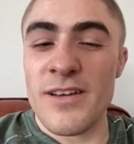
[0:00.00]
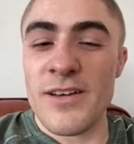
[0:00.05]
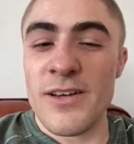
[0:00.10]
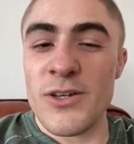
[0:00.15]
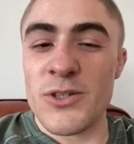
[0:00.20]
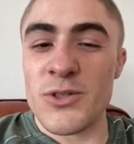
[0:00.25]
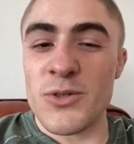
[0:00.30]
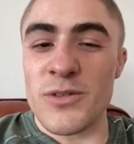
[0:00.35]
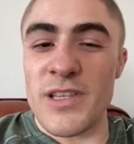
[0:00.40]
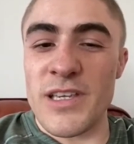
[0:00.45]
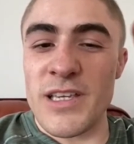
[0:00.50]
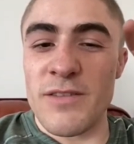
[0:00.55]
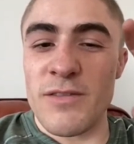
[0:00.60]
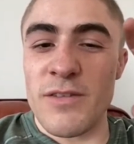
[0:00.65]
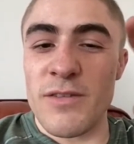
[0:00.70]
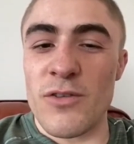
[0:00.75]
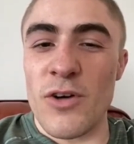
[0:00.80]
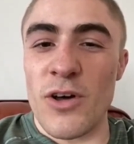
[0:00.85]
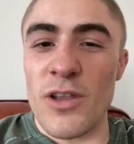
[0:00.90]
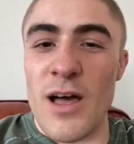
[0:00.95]
So I think if
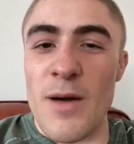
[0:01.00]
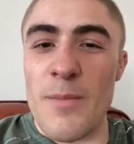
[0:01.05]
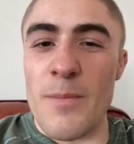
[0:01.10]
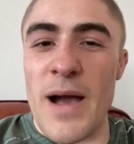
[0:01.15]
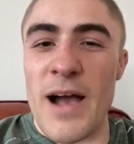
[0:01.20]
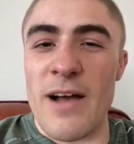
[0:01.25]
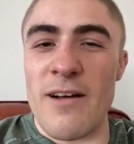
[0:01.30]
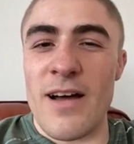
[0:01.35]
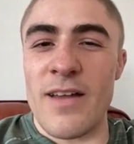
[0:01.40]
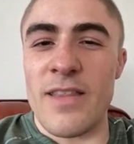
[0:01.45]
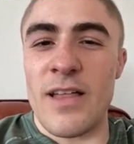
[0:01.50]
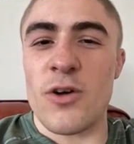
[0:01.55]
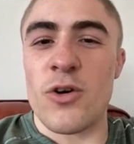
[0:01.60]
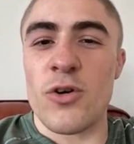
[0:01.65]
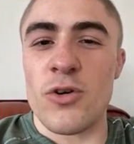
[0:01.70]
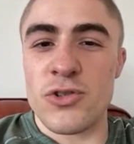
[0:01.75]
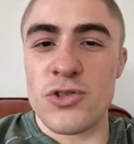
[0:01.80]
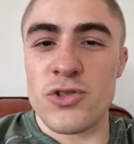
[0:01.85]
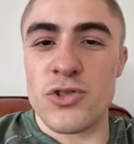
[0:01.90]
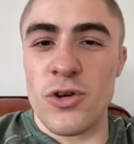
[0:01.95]
you've got that background,
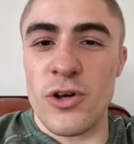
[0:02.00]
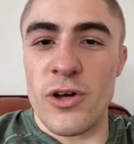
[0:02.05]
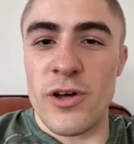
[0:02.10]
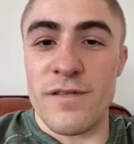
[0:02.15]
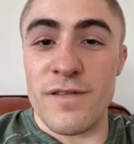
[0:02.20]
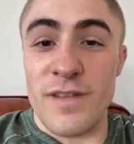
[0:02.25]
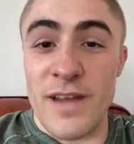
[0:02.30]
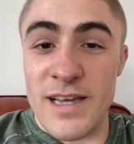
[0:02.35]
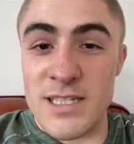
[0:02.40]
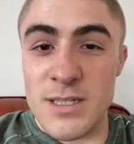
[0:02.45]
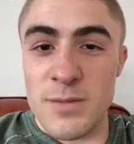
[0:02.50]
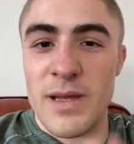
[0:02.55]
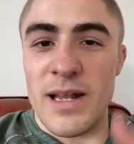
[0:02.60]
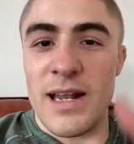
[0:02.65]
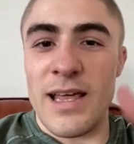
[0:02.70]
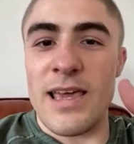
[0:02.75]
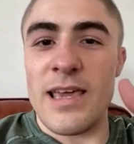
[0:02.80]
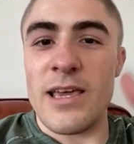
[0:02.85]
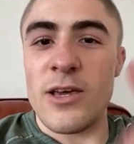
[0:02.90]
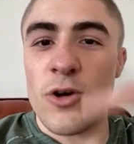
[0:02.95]
like sort of
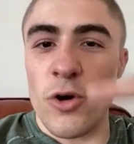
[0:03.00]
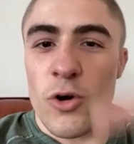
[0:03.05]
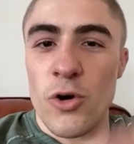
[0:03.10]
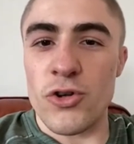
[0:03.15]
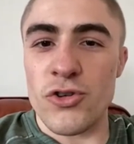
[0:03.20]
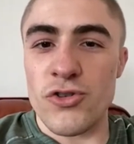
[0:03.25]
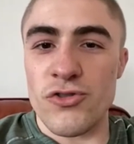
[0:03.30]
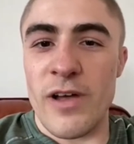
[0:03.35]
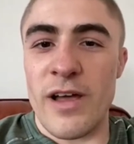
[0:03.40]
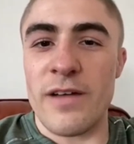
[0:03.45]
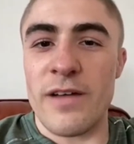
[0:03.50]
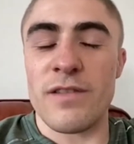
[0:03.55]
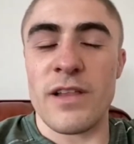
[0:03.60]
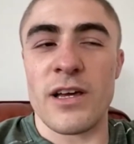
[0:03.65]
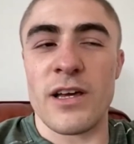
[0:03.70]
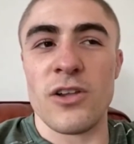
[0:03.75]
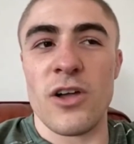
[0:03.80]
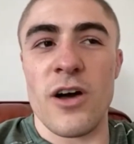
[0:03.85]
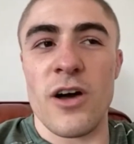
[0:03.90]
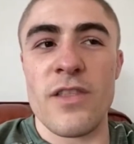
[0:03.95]
flexibility, core strength, like
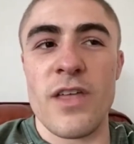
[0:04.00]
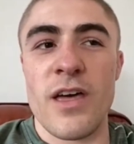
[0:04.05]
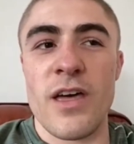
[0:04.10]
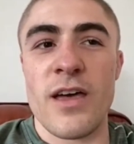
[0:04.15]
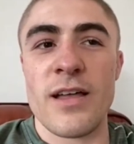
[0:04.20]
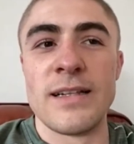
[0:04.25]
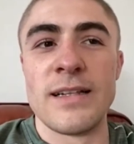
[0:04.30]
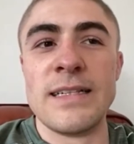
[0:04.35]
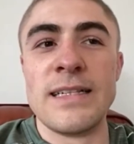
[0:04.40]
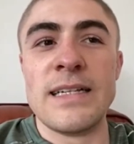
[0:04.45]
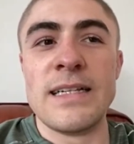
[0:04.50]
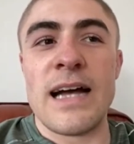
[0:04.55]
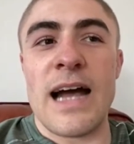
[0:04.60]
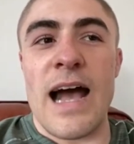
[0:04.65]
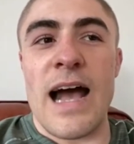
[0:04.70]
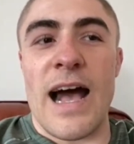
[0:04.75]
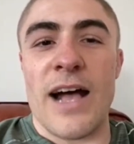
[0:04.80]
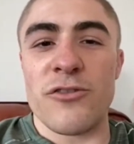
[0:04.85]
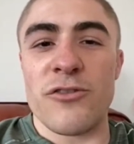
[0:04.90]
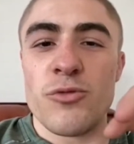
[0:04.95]
a lot of the
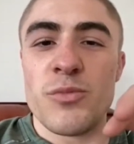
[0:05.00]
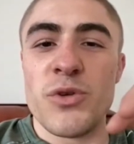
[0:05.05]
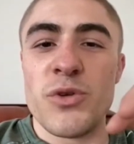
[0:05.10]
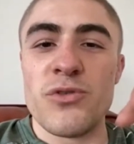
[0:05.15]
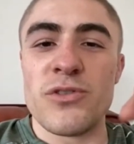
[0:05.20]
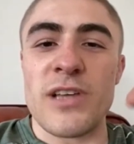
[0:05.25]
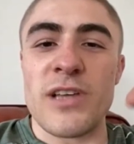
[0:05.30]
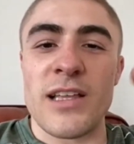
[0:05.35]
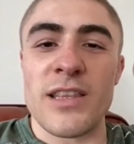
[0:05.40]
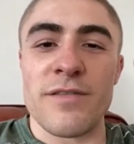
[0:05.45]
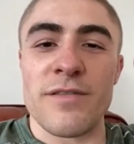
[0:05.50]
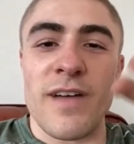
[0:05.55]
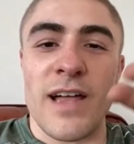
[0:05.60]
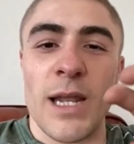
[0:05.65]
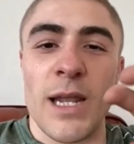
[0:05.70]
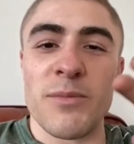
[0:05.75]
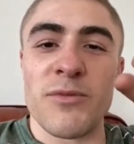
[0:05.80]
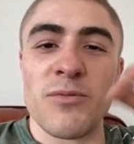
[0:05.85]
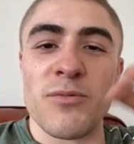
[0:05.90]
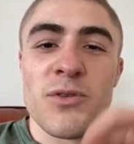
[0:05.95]
attributes that I
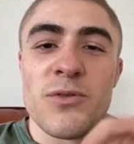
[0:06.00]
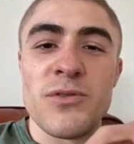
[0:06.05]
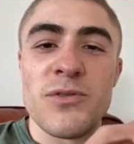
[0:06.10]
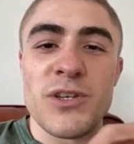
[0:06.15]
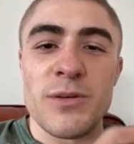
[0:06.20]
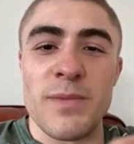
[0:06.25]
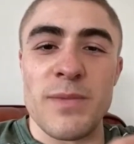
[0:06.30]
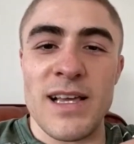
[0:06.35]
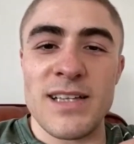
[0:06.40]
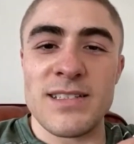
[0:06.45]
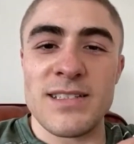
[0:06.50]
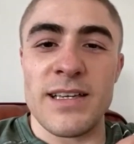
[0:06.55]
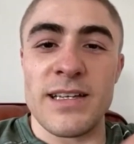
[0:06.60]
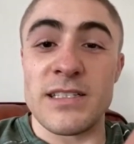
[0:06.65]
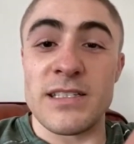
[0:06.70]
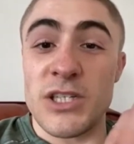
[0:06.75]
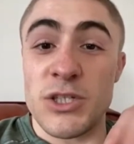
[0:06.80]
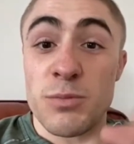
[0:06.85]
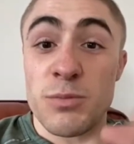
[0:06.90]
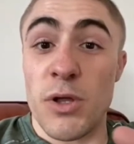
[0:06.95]
developed from doing
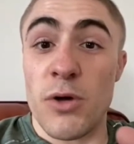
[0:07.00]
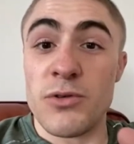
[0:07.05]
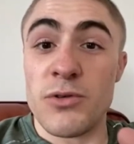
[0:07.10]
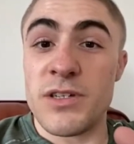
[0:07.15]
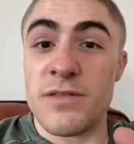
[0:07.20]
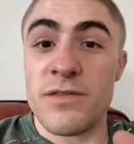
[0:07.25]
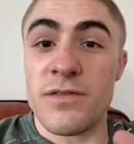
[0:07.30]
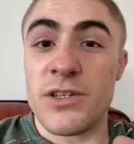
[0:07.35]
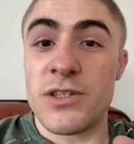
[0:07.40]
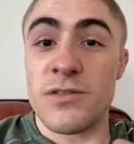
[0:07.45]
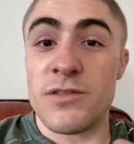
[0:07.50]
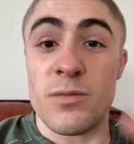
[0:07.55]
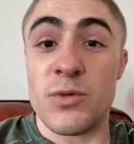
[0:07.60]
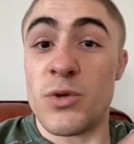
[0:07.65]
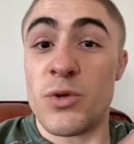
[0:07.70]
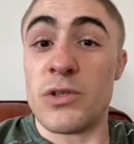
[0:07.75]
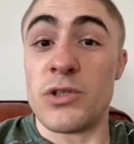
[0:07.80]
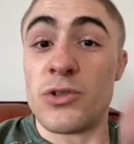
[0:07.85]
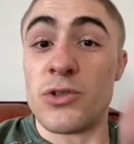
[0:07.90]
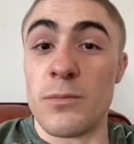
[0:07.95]
gymnastics, explosiveness from
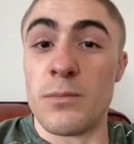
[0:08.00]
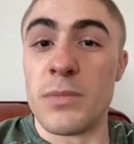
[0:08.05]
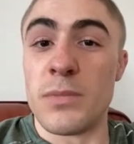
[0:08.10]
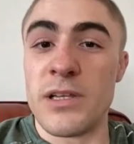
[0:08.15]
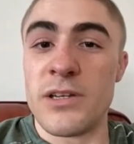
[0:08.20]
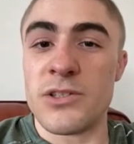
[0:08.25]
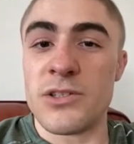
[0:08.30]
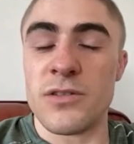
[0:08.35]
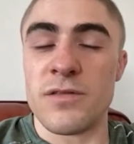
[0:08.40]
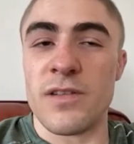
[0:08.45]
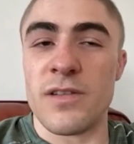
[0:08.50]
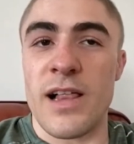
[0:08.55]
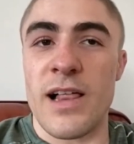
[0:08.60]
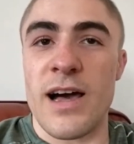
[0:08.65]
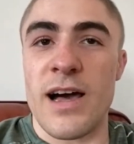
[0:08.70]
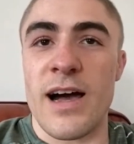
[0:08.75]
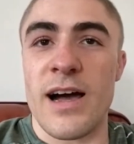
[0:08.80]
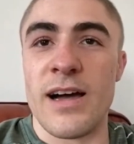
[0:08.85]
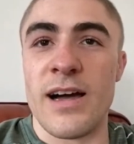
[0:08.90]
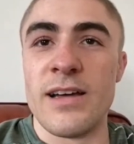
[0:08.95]
doing tumbling and stuff like
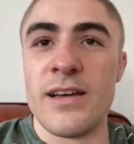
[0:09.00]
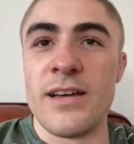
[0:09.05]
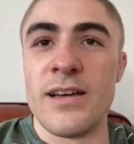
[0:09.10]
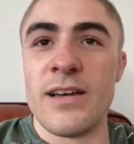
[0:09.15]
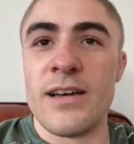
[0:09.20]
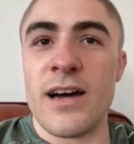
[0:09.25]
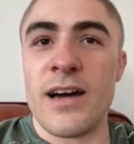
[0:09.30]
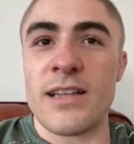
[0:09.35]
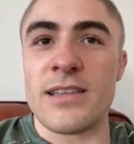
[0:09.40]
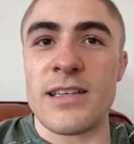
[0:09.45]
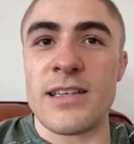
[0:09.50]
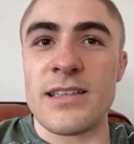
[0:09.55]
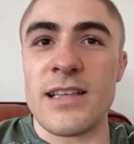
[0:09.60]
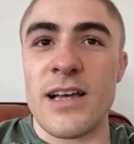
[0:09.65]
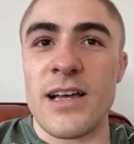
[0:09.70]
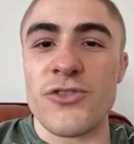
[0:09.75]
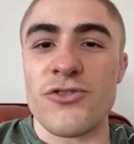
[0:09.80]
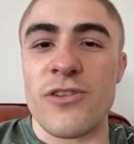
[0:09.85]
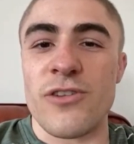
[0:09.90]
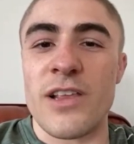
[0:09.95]
that, I think
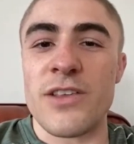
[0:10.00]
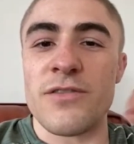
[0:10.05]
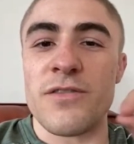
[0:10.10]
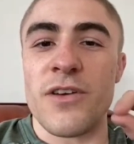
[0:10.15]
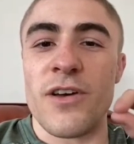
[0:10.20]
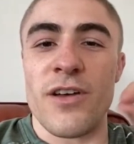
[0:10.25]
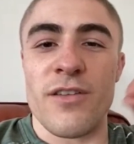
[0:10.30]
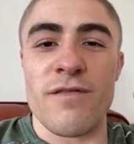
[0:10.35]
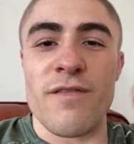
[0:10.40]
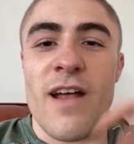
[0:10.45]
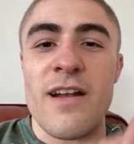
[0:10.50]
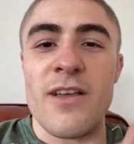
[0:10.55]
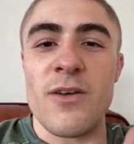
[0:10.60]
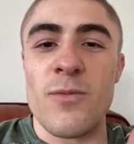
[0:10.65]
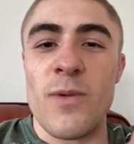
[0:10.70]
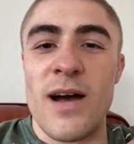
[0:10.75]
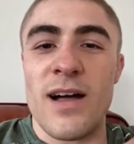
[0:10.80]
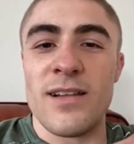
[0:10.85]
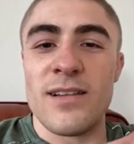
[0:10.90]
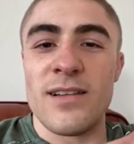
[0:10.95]
that transfers very
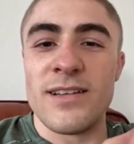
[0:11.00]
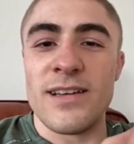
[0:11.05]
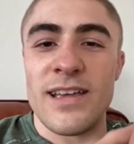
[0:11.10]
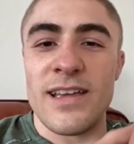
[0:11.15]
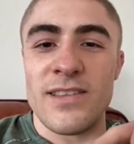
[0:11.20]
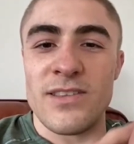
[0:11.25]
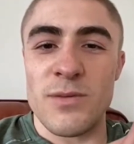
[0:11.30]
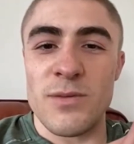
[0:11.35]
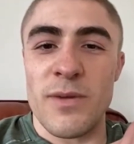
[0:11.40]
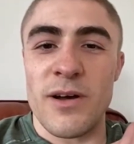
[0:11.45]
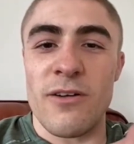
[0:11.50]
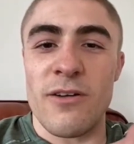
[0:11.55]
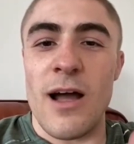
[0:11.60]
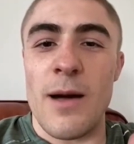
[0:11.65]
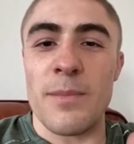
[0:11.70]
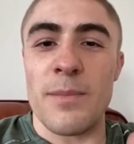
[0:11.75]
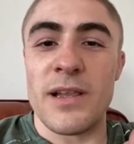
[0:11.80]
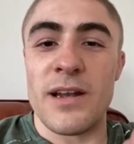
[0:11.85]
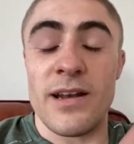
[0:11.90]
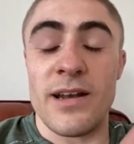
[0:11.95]
well into my
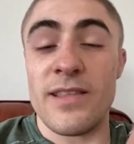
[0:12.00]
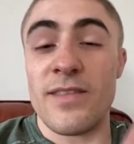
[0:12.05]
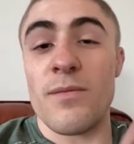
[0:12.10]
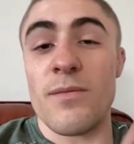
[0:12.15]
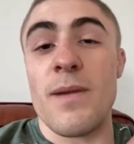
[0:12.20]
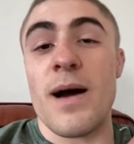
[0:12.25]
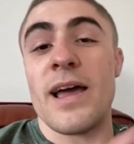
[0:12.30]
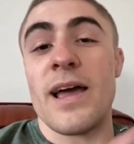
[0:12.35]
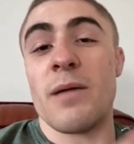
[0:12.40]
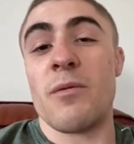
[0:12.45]
grappling and into my